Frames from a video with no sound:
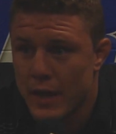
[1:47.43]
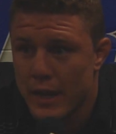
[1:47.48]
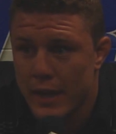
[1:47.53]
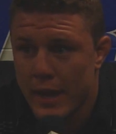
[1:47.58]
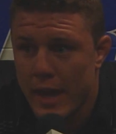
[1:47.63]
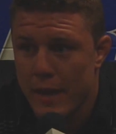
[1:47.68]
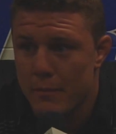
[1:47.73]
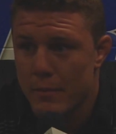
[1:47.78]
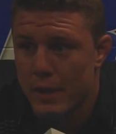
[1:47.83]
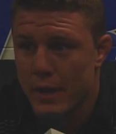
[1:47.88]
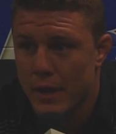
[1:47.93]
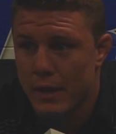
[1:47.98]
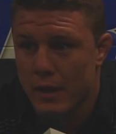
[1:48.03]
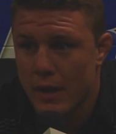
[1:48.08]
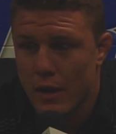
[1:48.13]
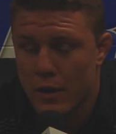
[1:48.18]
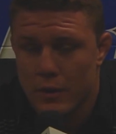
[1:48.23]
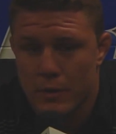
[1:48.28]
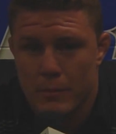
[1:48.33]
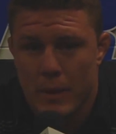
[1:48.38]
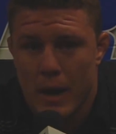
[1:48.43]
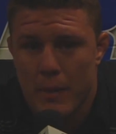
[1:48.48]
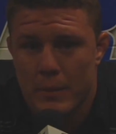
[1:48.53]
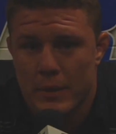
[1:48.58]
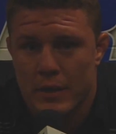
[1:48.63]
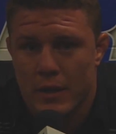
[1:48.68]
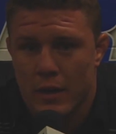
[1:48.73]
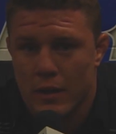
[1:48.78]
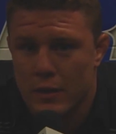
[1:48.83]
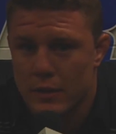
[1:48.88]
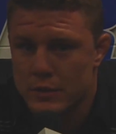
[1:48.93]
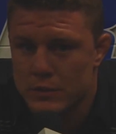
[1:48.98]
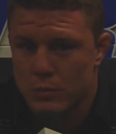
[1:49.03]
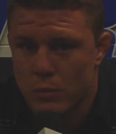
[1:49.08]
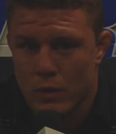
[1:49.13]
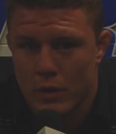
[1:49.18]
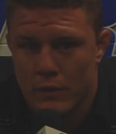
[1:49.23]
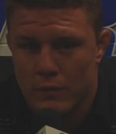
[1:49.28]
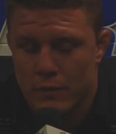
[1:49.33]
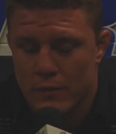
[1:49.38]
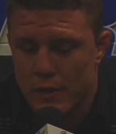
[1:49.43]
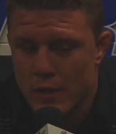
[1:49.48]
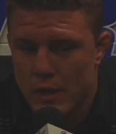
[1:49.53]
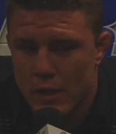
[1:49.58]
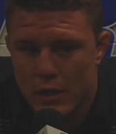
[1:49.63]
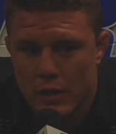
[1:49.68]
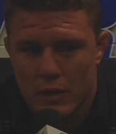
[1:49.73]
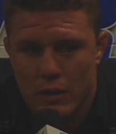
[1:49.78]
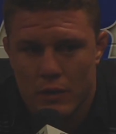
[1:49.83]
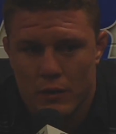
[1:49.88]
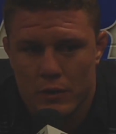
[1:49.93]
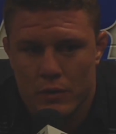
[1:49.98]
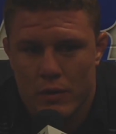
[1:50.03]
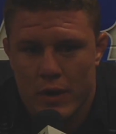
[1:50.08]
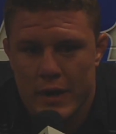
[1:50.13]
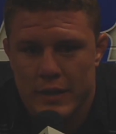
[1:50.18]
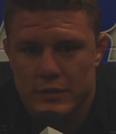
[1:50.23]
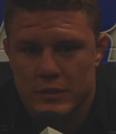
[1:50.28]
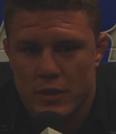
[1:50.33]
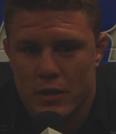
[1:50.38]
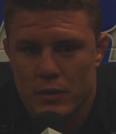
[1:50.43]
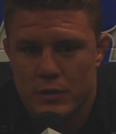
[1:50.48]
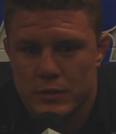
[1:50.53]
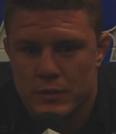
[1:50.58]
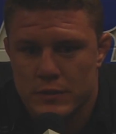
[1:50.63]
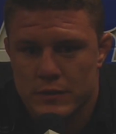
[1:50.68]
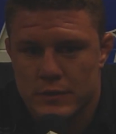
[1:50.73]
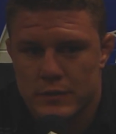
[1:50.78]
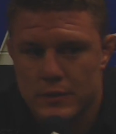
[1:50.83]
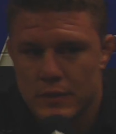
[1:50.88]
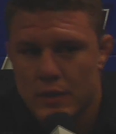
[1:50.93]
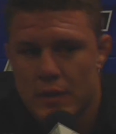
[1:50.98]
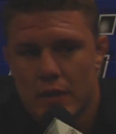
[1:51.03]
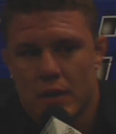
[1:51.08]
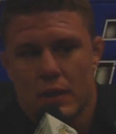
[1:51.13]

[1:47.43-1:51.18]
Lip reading: I came in under Bobby Douglas, one of the greatest coaches